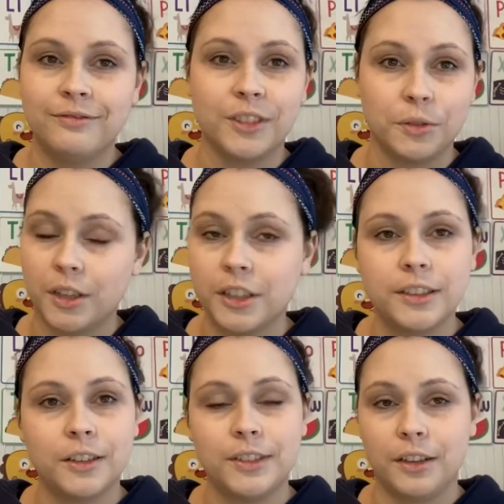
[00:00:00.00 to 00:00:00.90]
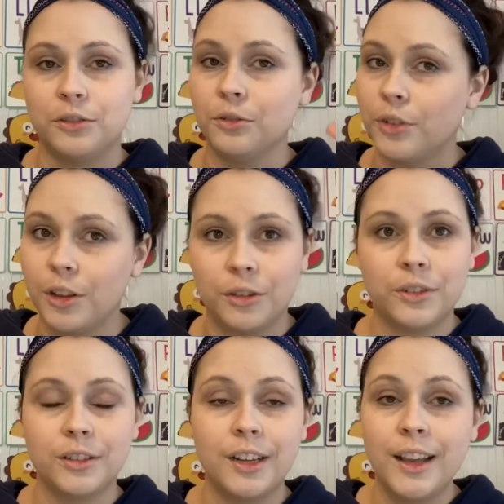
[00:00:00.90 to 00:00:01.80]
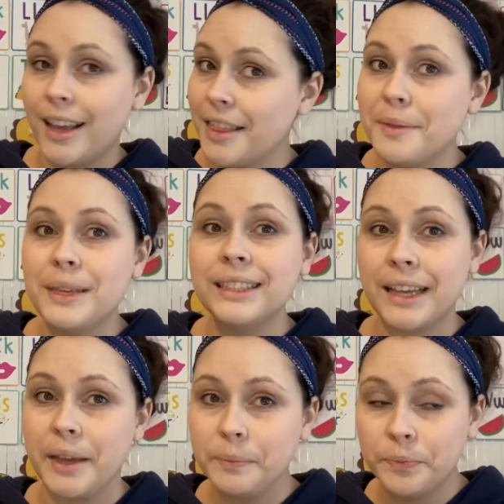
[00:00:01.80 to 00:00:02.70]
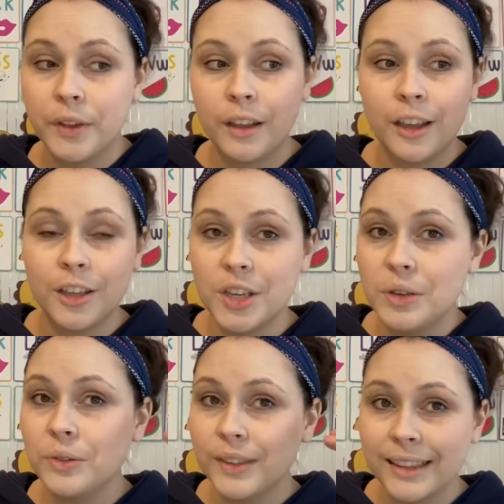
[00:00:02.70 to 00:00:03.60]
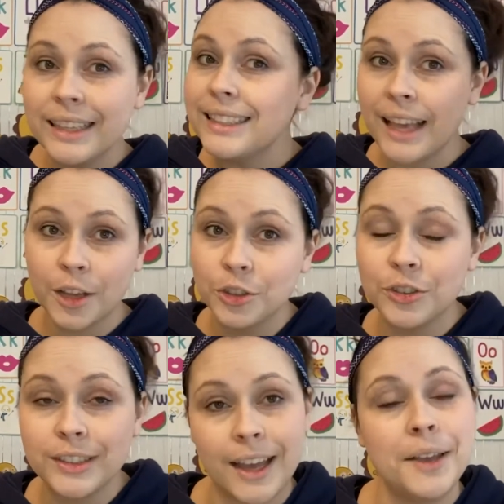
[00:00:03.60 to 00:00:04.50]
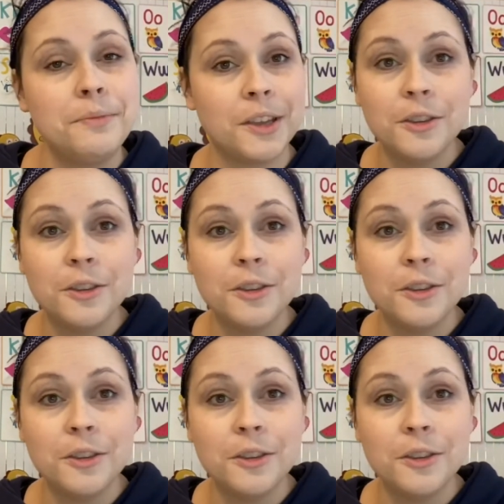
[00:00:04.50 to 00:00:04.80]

knock yourself down. Don't fall over. In the meantime, use this extra time that you